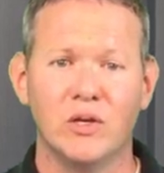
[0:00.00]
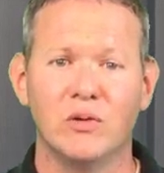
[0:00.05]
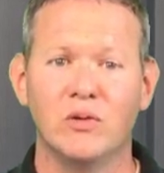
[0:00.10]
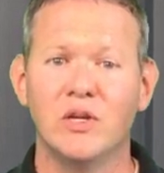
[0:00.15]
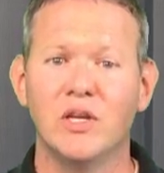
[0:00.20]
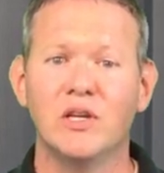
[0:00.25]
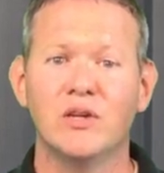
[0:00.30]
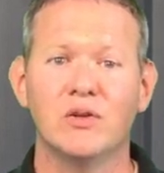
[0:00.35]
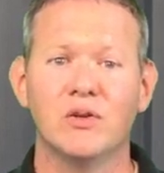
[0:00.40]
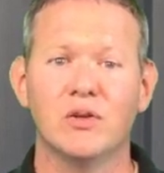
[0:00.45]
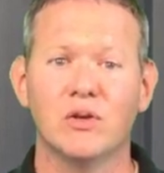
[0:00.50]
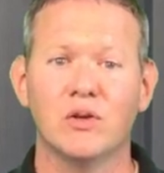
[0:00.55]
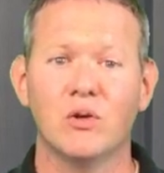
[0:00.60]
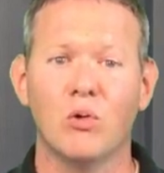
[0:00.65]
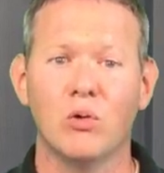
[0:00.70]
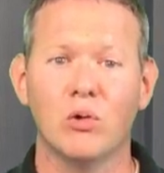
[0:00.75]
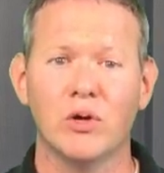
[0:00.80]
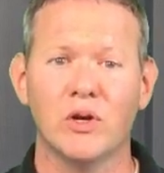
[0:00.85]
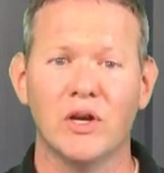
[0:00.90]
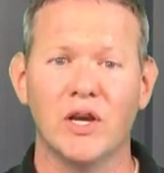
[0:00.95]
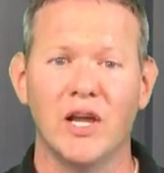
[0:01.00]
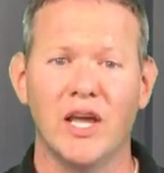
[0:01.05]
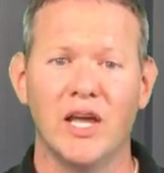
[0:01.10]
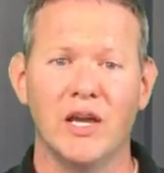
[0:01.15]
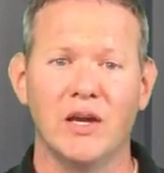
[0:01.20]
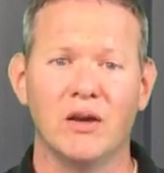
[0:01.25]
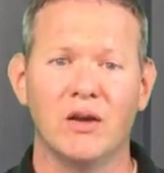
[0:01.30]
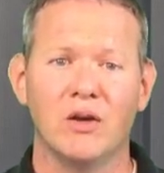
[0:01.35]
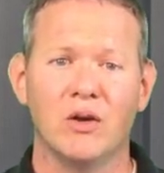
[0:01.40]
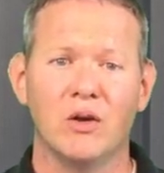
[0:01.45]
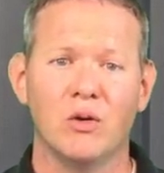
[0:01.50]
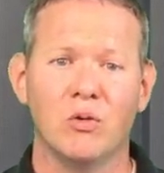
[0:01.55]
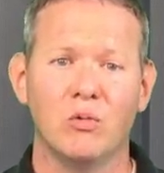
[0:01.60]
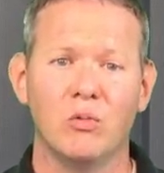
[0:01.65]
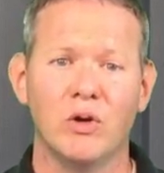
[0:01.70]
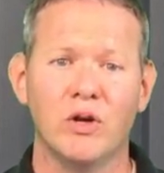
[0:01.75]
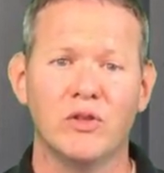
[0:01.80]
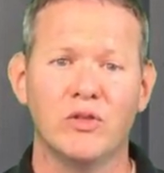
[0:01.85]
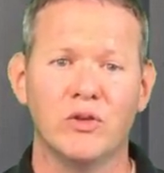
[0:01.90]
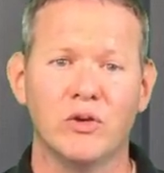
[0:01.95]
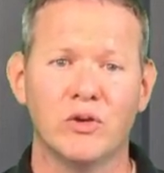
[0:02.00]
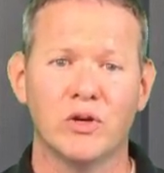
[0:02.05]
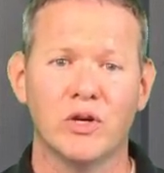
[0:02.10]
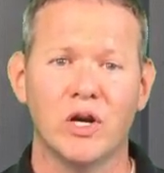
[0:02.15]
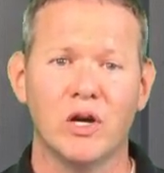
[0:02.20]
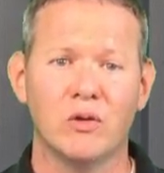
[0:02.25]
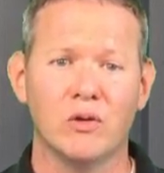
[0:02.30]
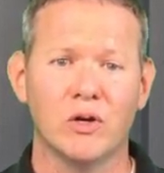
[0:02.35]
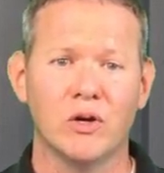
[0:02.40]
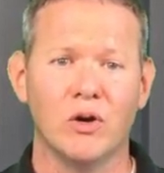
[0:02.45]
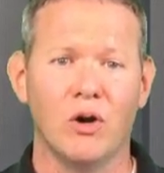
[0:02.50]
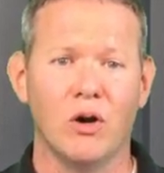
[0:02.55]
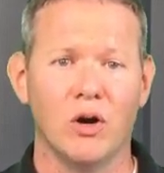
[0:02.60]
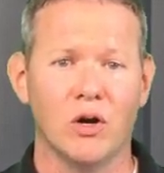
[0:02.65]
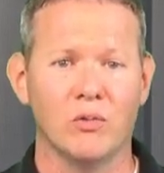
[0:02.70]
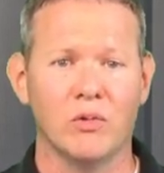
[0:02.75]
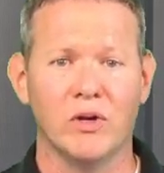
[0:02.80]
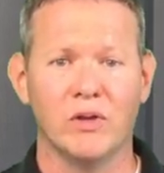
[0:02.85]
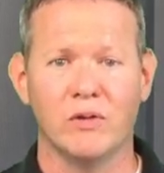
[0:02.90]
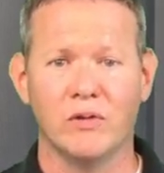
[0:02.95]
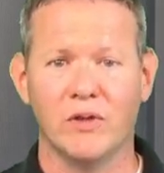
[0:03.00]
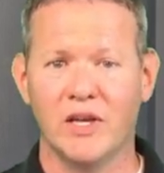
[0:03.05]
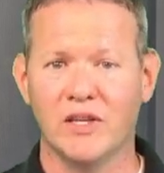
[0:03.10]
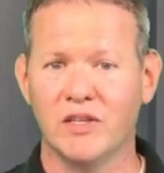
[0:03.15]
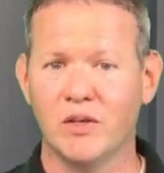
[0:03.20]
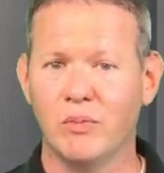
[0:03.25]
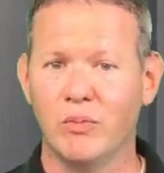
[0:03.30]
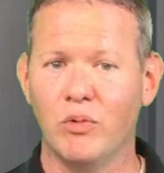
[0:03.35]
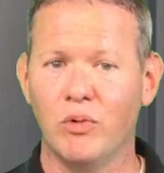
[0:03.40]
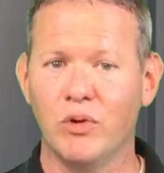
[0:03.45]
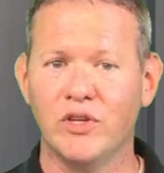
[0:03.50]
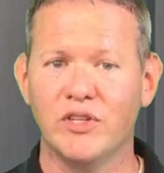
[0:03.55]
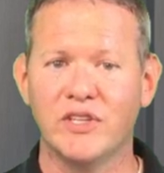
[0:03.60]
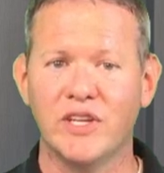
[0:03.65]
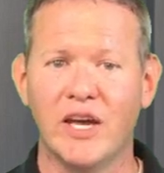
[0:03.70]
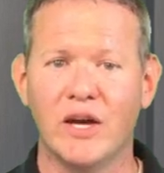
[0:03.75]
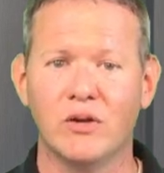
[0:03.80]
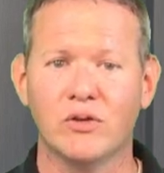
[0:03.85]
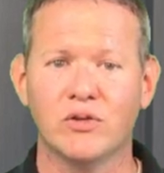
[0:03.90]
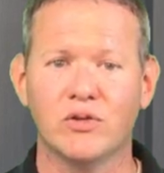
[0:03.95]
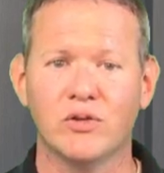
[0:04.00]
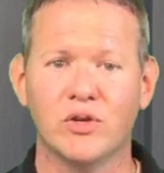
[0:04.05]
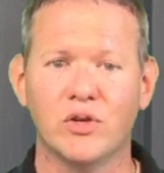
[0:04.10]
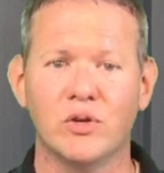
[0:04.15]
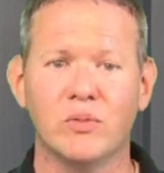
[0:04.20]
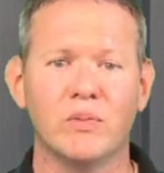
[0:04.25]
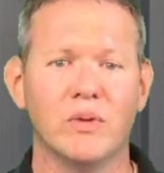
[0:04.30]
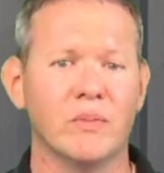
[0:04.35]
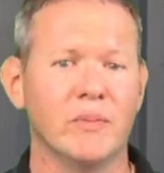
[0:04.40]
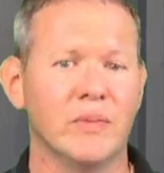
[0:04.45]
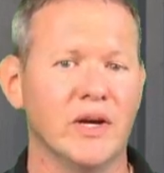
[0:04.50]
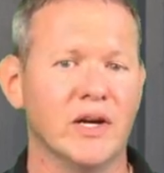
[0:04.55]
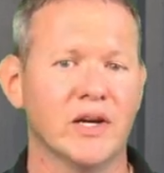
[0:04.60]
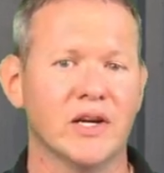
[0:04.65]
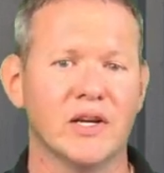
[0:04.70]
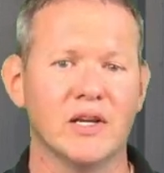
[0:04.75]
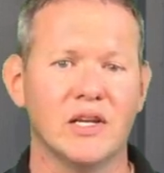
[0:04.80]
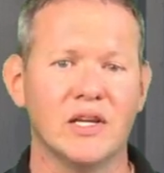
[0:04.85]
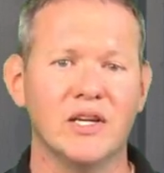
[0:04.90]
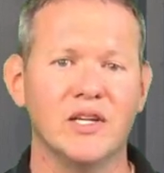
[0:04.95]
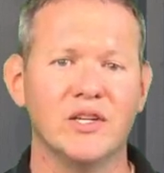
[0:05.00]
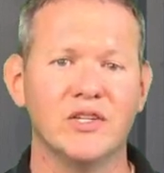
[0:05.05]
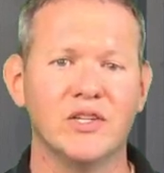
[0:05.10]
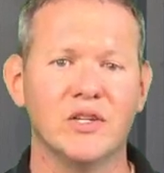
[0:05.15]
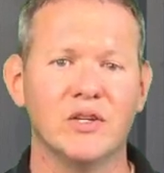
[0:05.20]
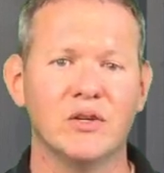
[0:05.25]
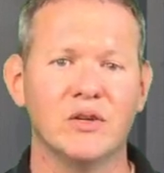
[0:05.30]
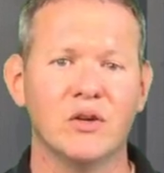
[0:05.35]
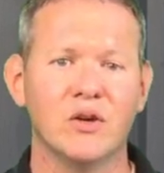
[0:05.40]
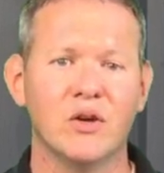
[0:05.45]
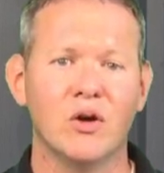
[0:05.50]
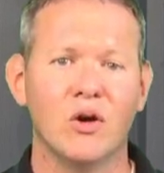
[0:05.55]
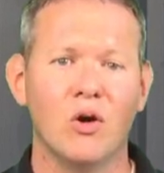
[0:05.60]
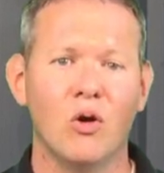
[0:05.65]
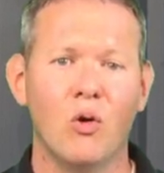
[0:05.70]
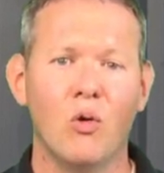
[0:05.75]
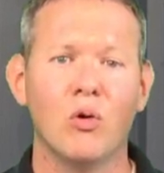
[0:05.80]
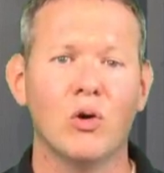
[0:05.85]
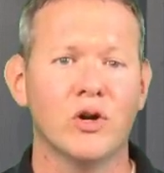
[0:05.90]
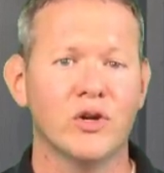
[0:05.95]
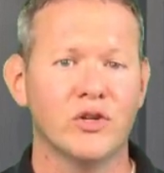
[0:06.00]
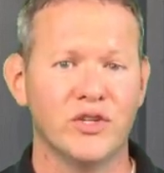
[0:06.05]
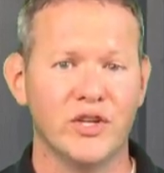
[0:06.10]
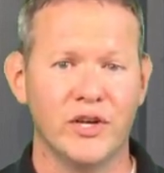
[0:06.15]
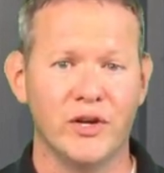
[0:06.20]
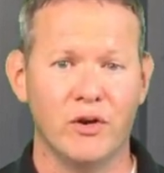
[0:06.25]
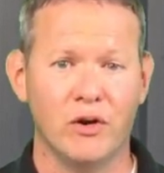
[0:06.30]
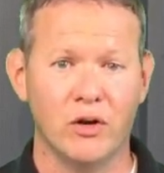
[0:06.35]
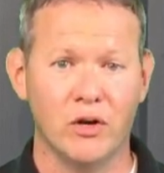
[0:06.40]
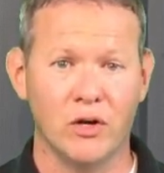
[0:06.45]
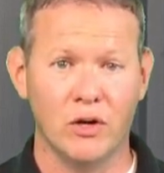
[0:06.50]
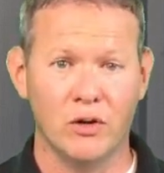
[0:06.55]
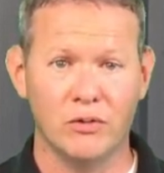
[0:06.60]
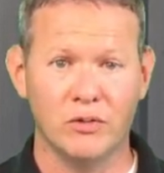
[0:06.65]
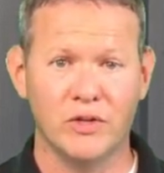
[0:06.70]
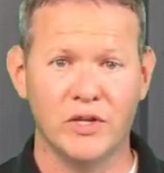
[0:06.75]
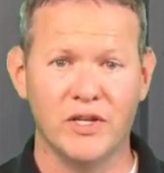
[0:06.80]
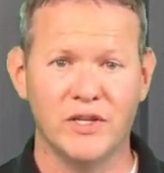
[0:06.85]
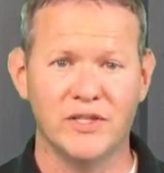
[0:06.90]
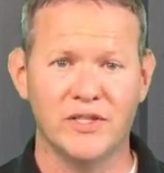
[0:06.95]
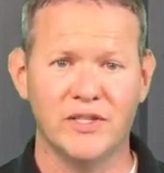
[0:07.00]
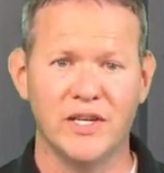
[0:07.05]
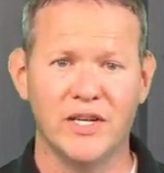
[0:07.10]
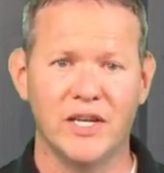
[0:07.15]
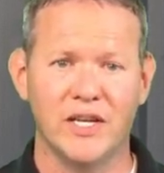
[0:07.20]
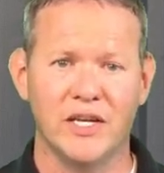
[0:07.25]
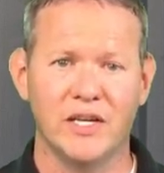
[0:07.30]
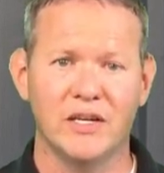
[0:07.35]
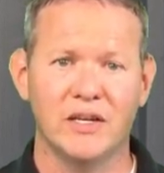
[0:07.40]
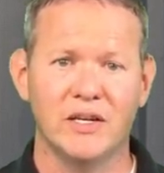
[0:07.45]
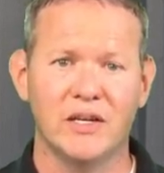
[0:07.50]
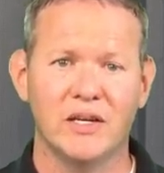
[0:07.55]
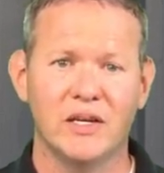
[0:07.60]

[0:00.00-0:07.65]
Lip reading: You need to coordinate with your color guard, whether that's a Boy Scout troop, American Legion, or a JROTC.